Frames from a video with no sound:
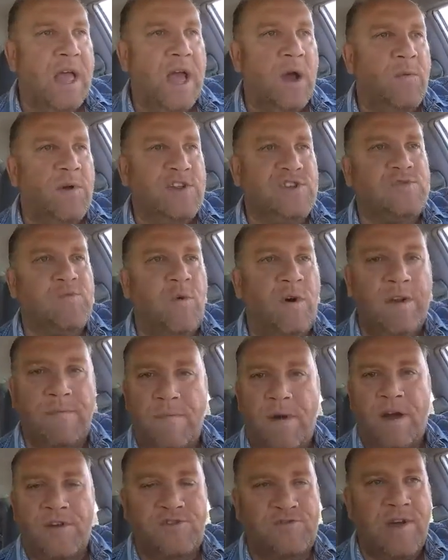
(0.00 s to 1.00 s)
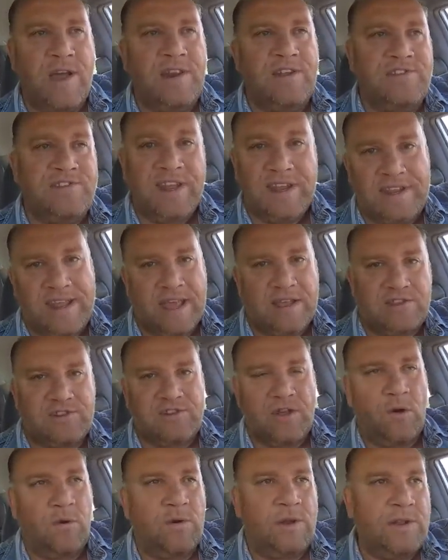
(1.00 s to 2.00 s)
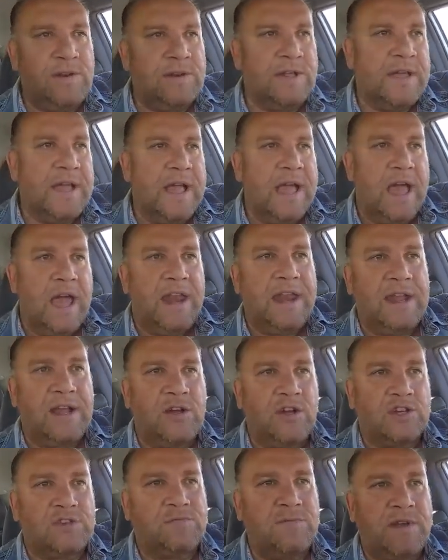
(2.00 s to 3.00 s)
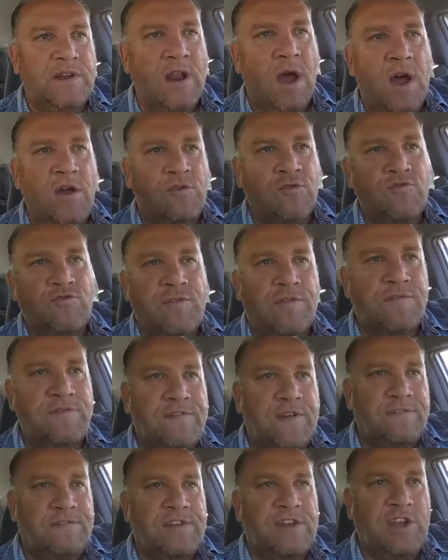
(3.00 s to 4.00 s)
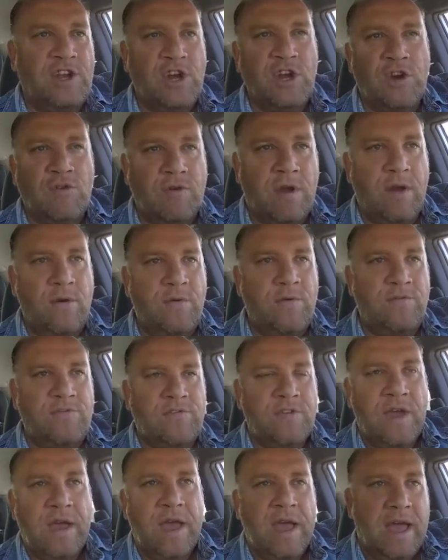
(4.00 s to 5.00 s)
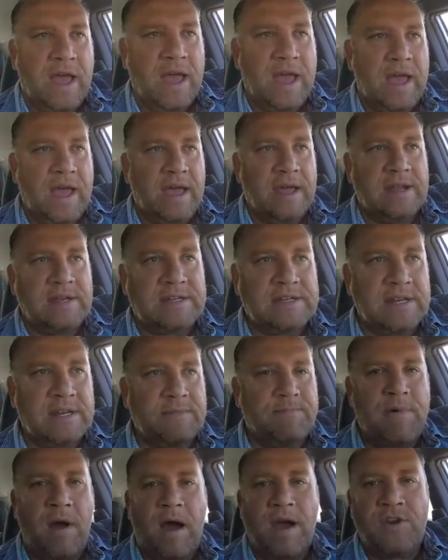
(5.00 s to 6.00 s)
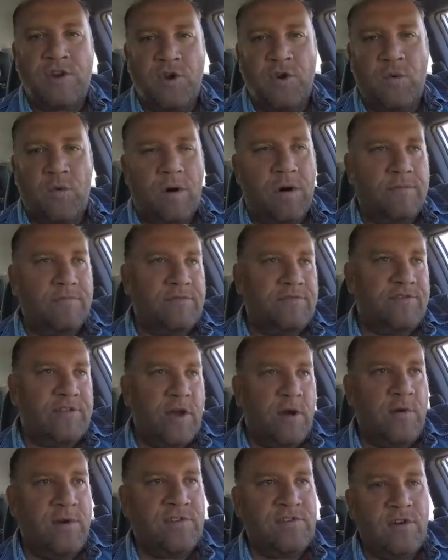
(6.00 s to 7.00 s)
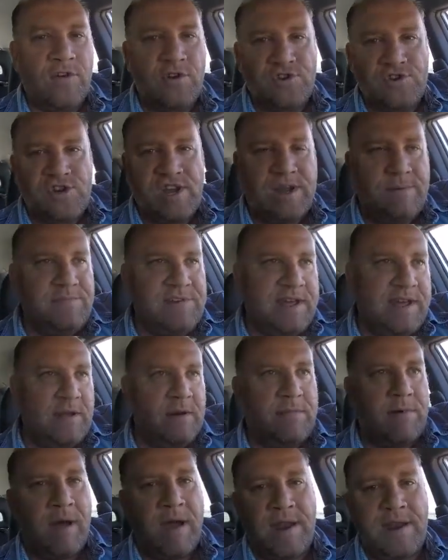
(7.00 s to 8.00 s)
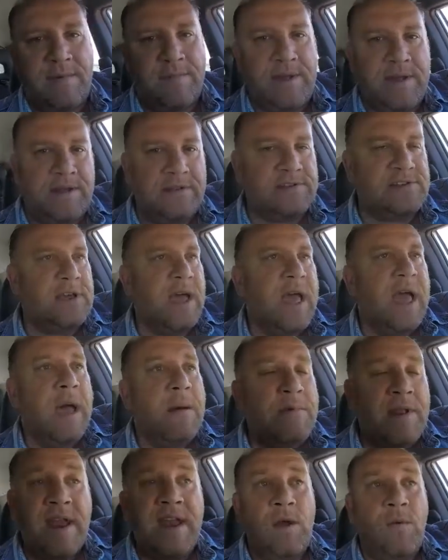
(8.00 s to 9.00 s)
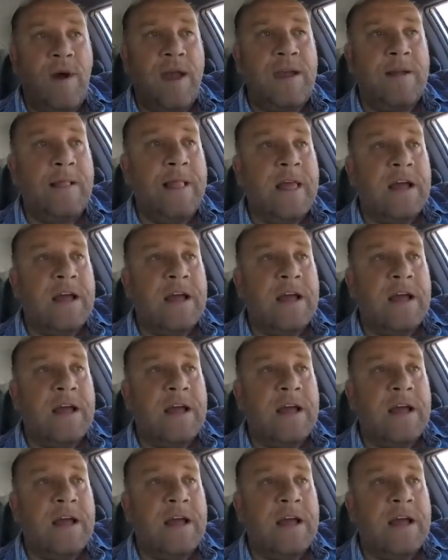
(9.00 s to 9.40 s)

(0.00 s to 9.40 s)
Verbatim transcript: which one of my trailers did get stolen, and it cost me nine hundred and fifty euros uh, to buy a new one, so it's not a cheap deal by any means. But anyway,